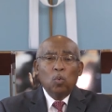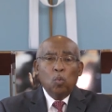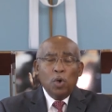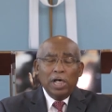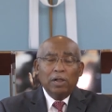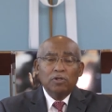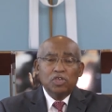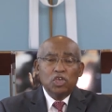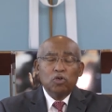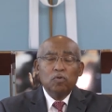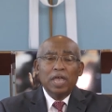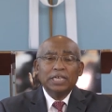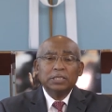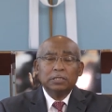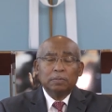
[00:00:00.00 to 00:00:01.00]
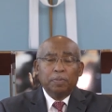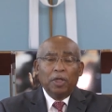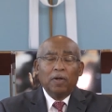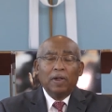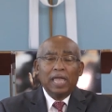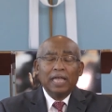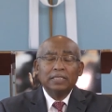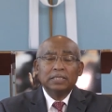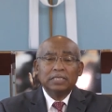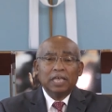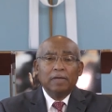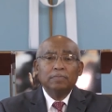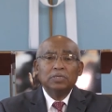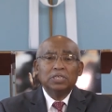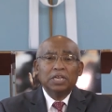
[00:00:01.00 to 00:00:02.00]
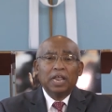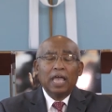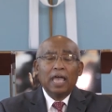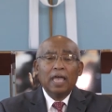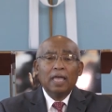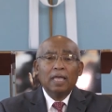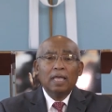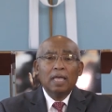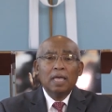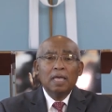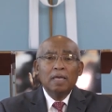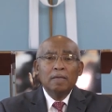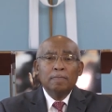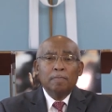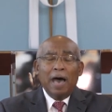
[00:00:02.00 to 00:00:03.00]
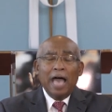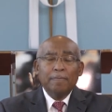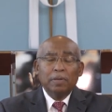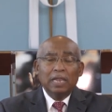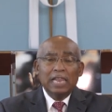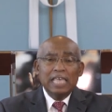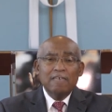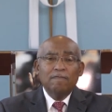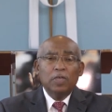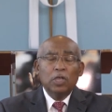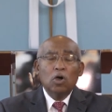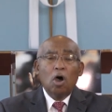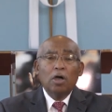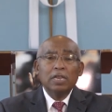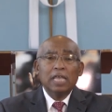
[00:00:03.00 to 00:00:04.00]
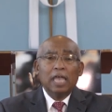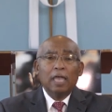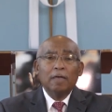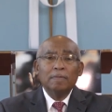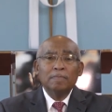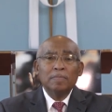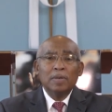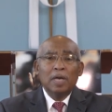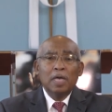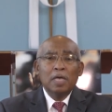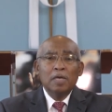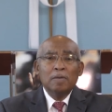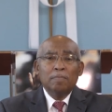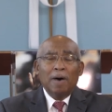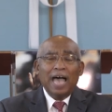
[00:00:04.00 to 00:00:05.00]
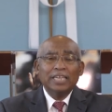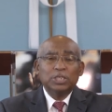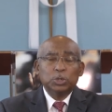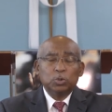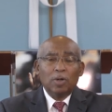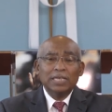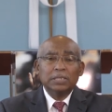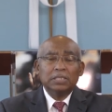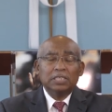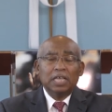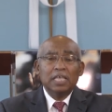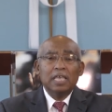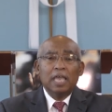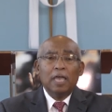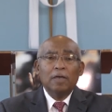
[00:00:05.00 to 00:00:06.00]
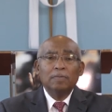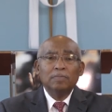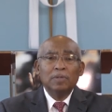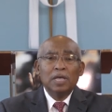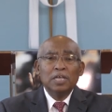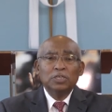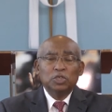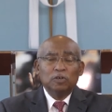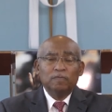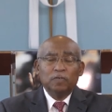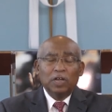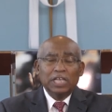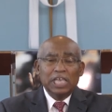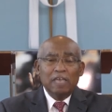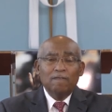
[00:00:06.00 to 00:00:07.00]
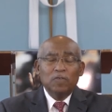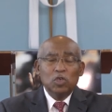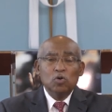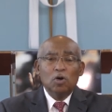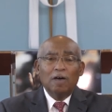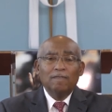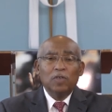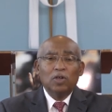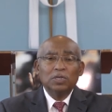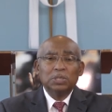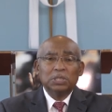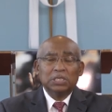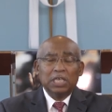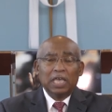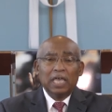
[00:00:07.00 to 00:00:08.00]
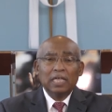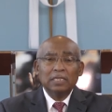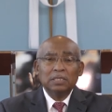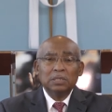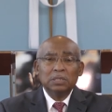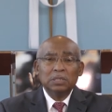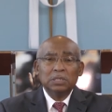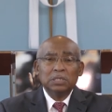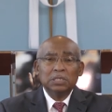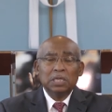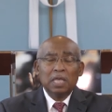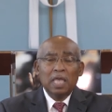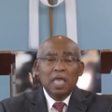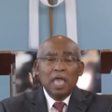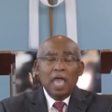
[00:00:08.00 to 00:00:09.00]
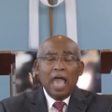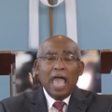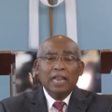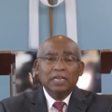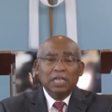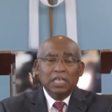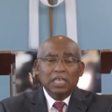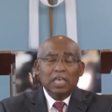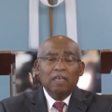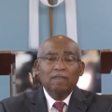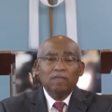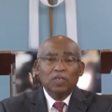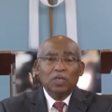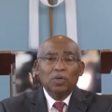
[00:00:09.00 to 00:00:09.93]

Will you experience Him today by believing on Him, by trusting Him to forgive you of your sins and to give